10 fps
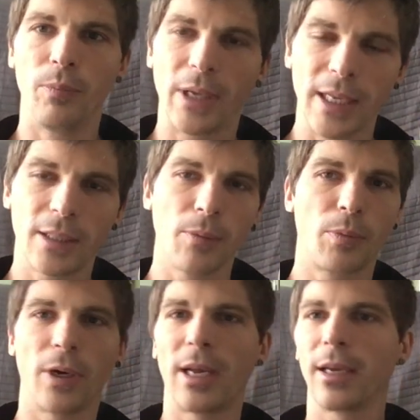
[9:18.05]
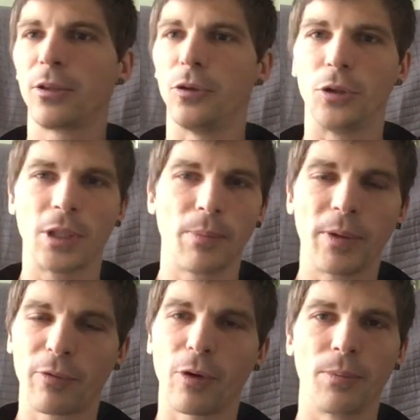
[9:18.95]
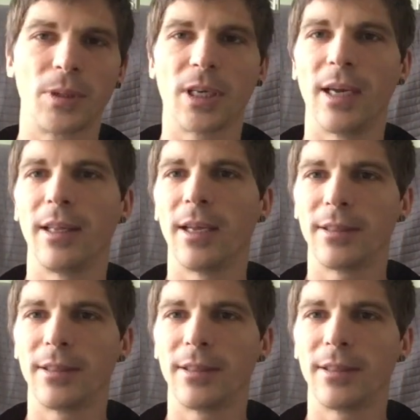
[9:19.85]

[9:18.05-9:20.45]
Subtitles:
get a product, you ship it from China.